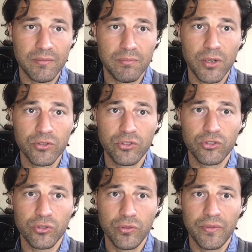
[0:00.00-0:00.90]
most
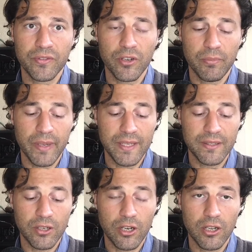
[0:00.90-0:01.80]
truths are based
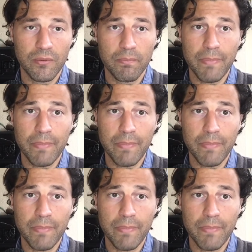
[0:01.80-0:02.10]
on